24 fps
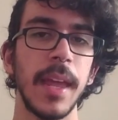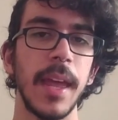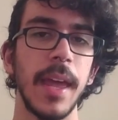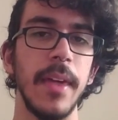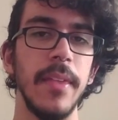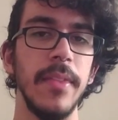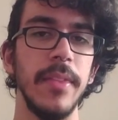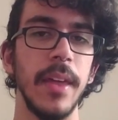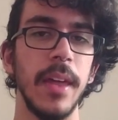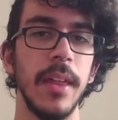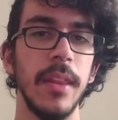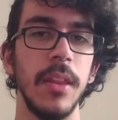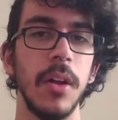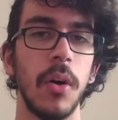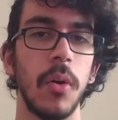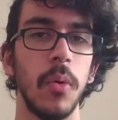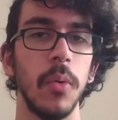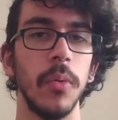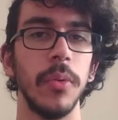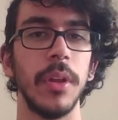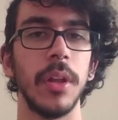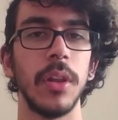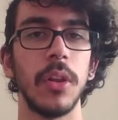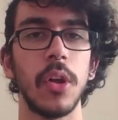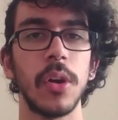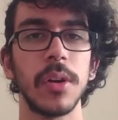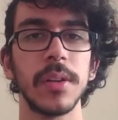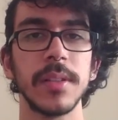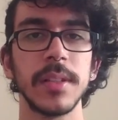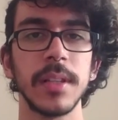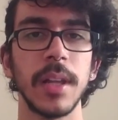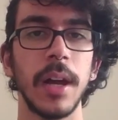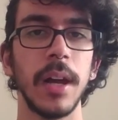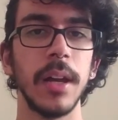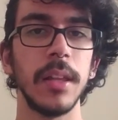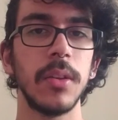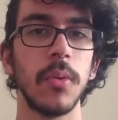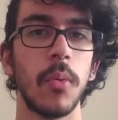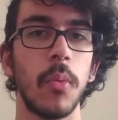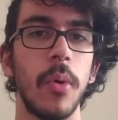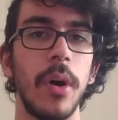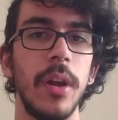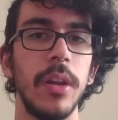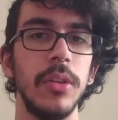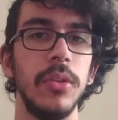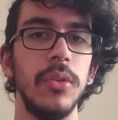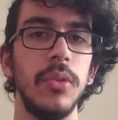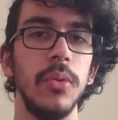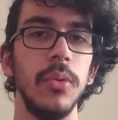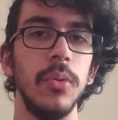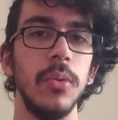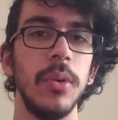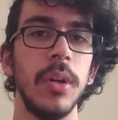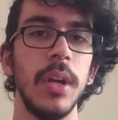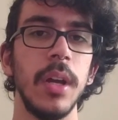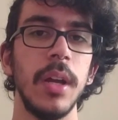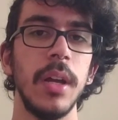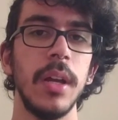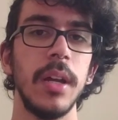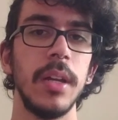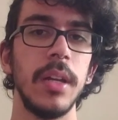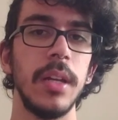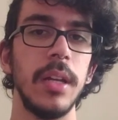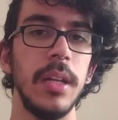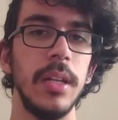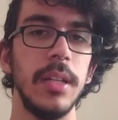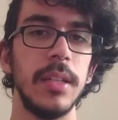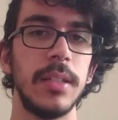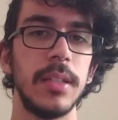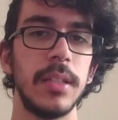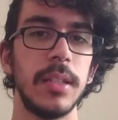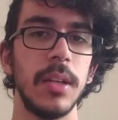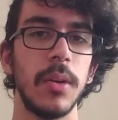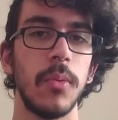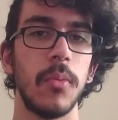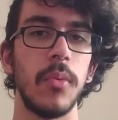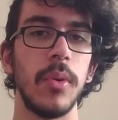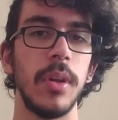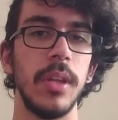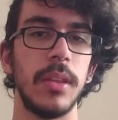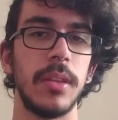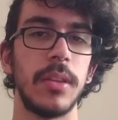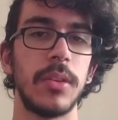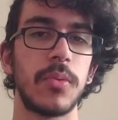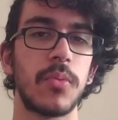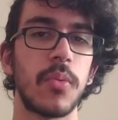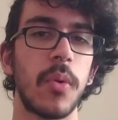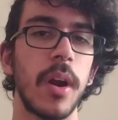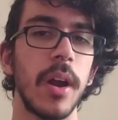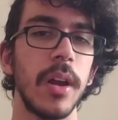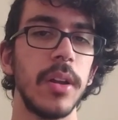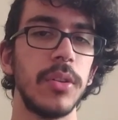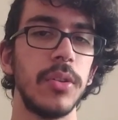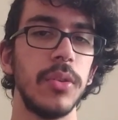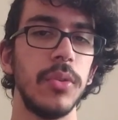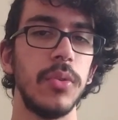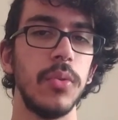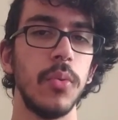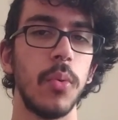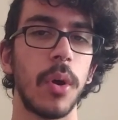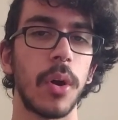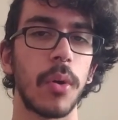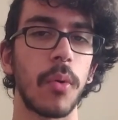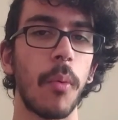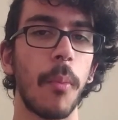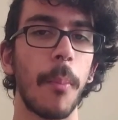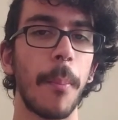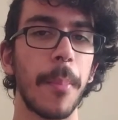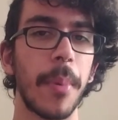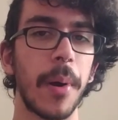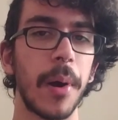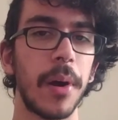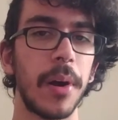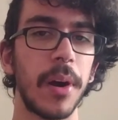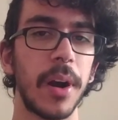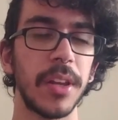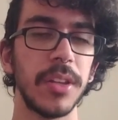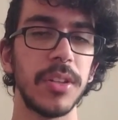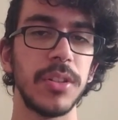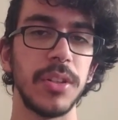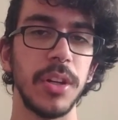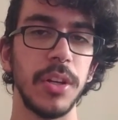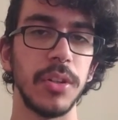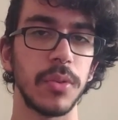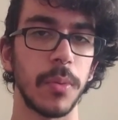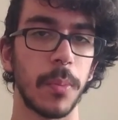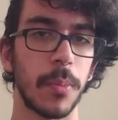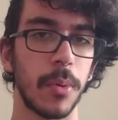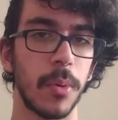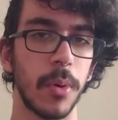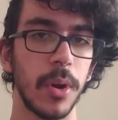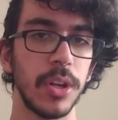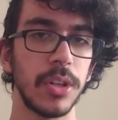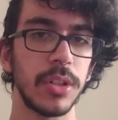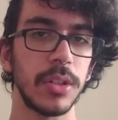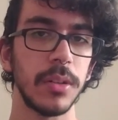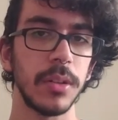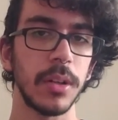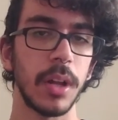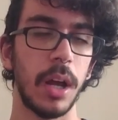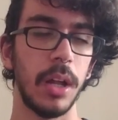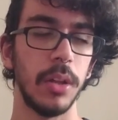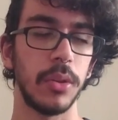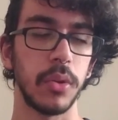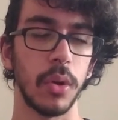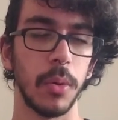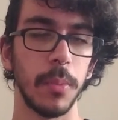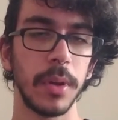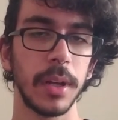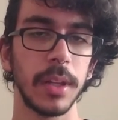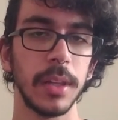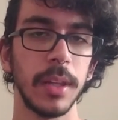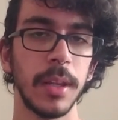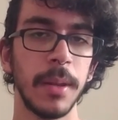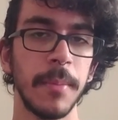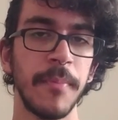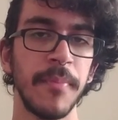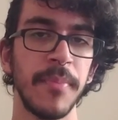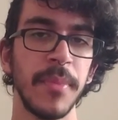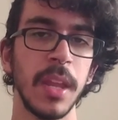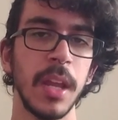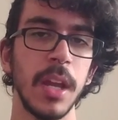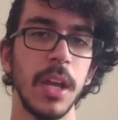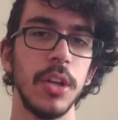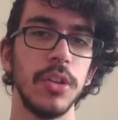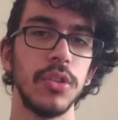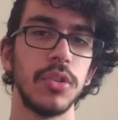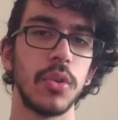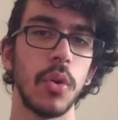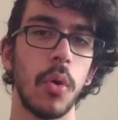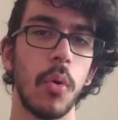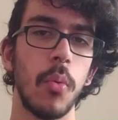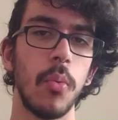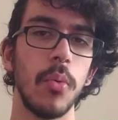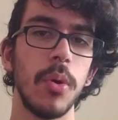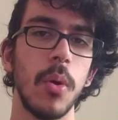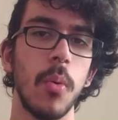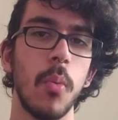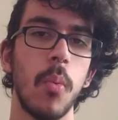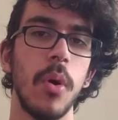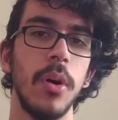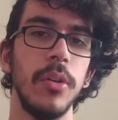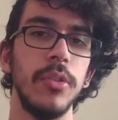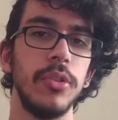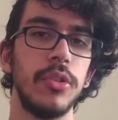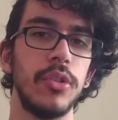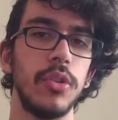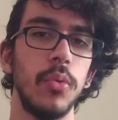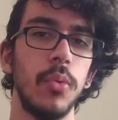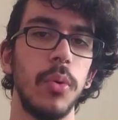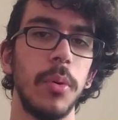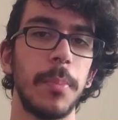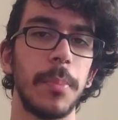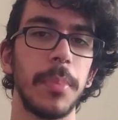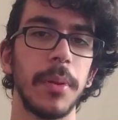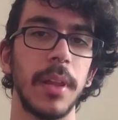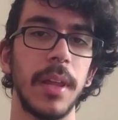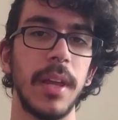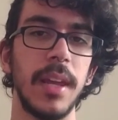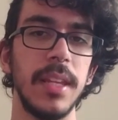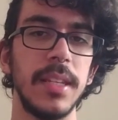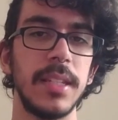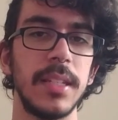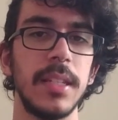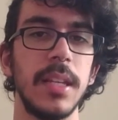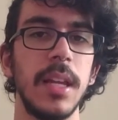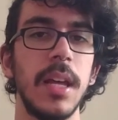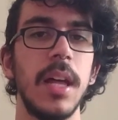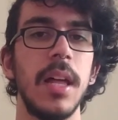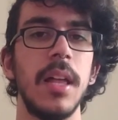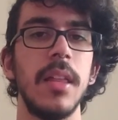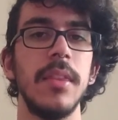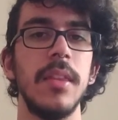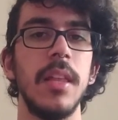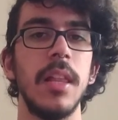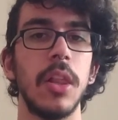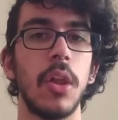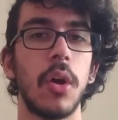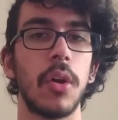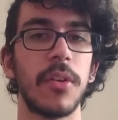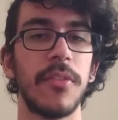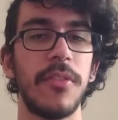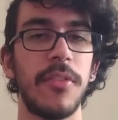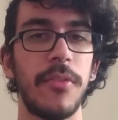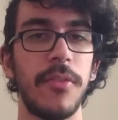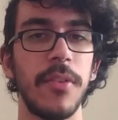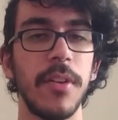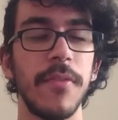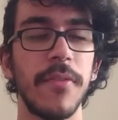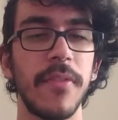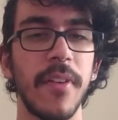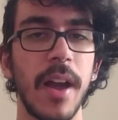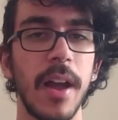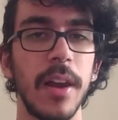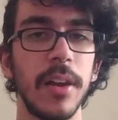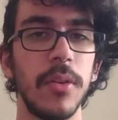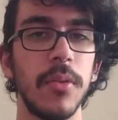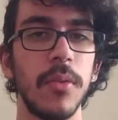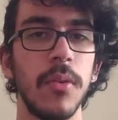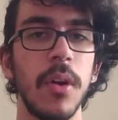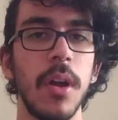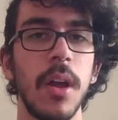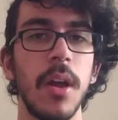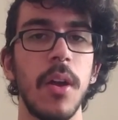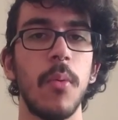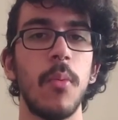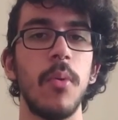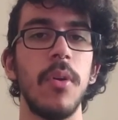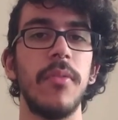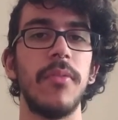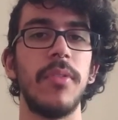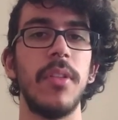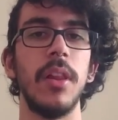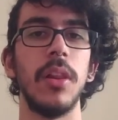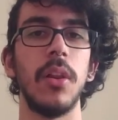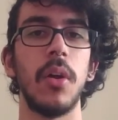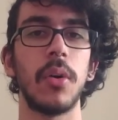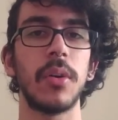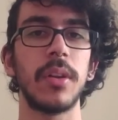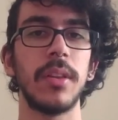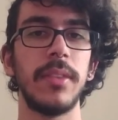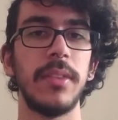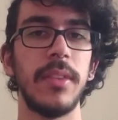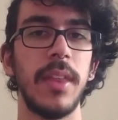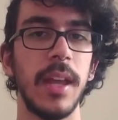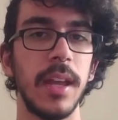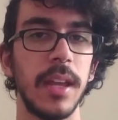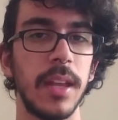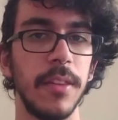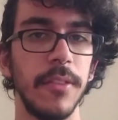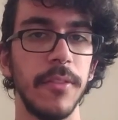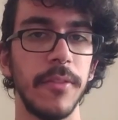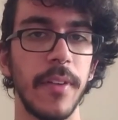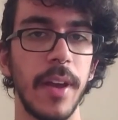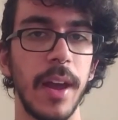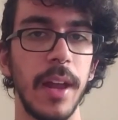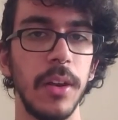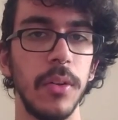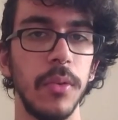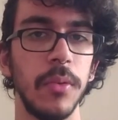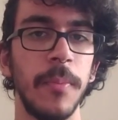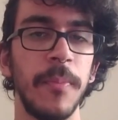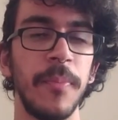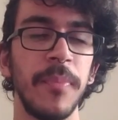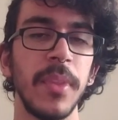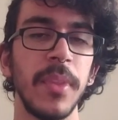and then on the lock side what we do is we try to do a compare exchange operation atomically. So we want to replace the lock 3 value with the lock taken value.